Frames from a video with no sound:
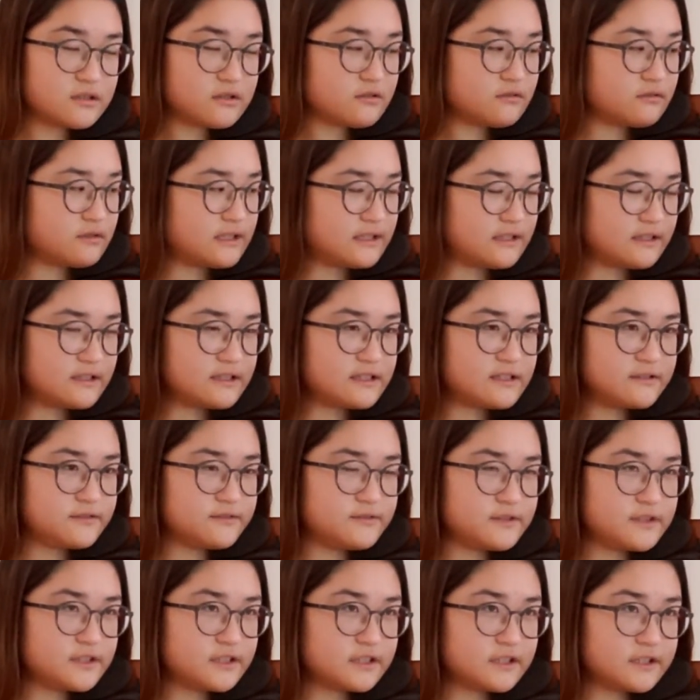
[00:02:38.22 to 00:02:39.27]
While if
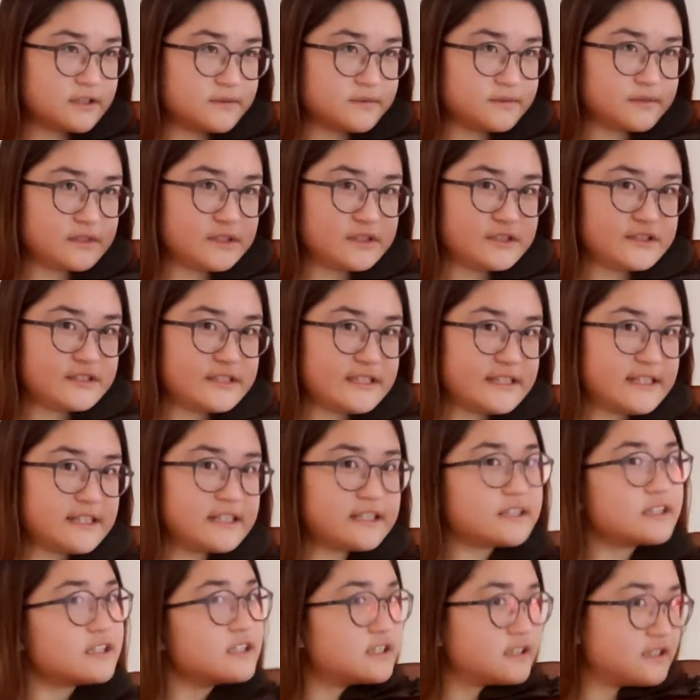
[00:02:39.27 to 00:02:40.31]
you're
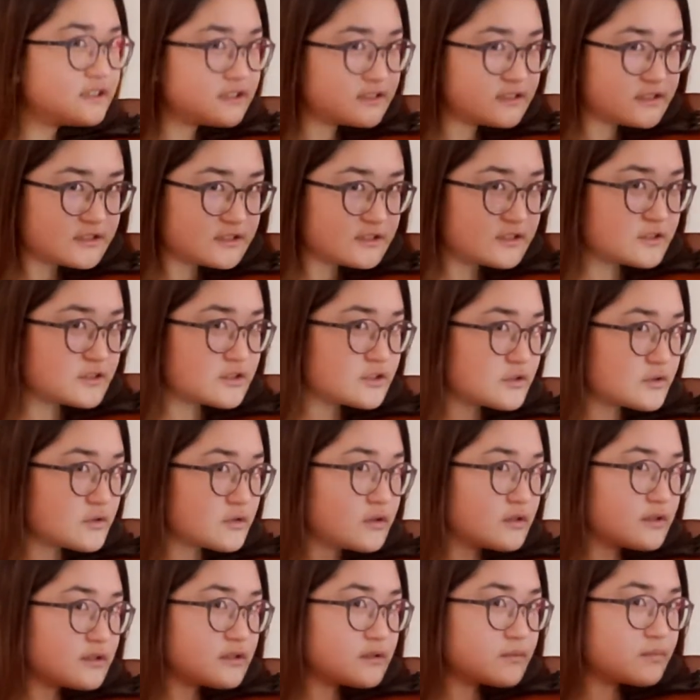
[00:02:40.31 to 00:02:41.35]
using your
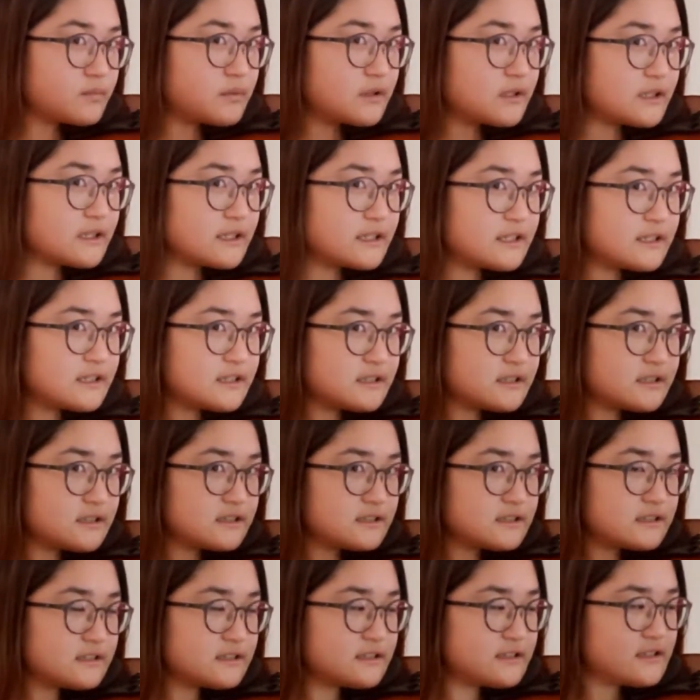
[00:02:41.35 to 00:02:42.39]
shoulder part,
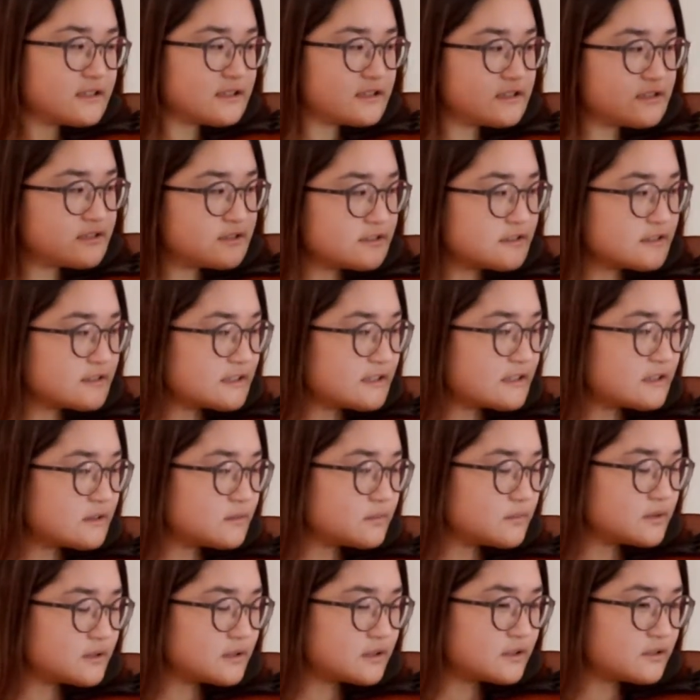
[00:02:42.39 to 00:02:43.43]
your
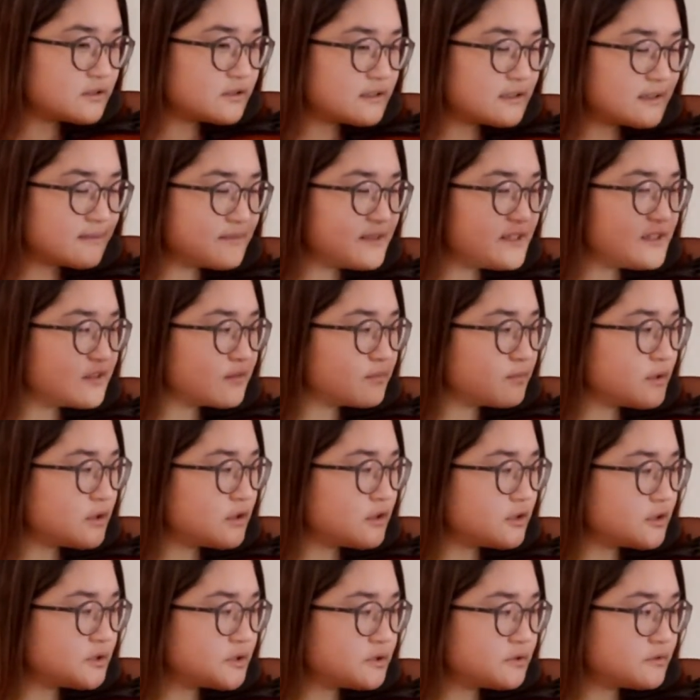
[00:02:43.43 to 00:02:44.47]

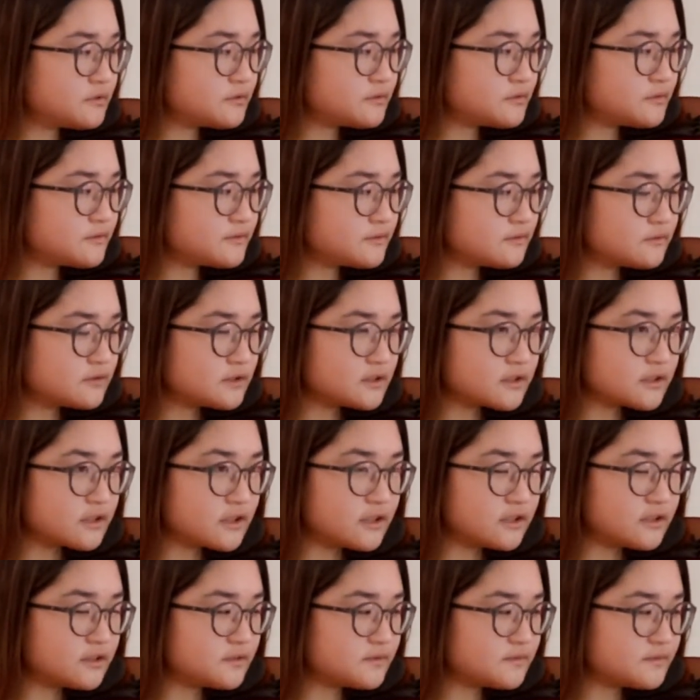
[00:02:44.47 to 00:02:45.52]
bow will
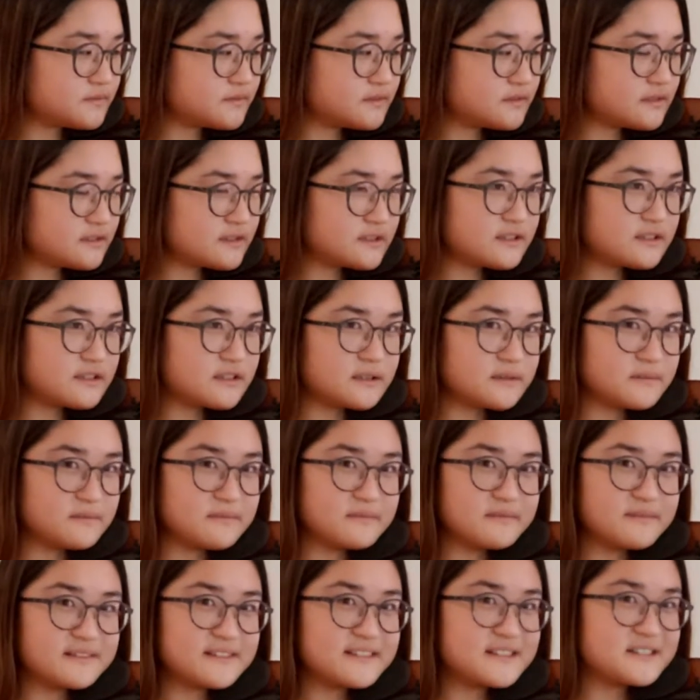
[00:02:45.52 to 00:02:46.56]
go
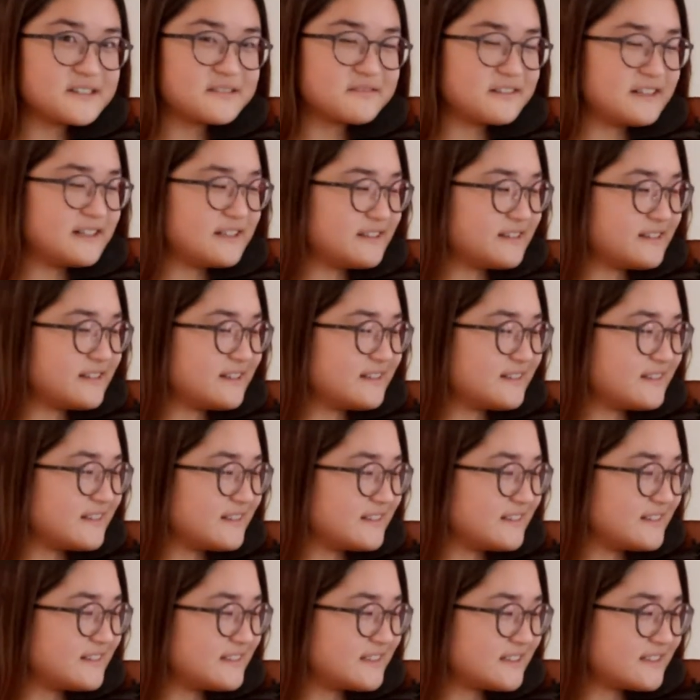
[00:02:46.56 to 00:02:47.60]
this way and that,
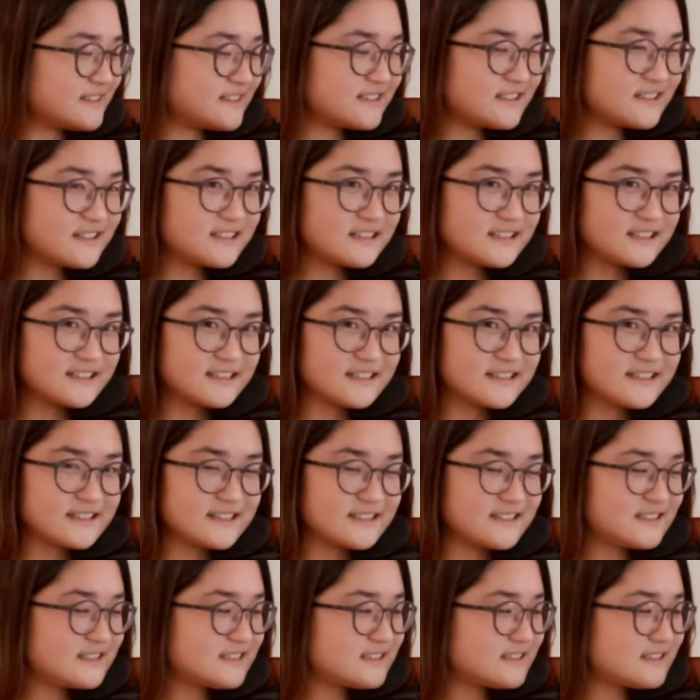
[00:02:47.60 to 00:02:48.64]
like this.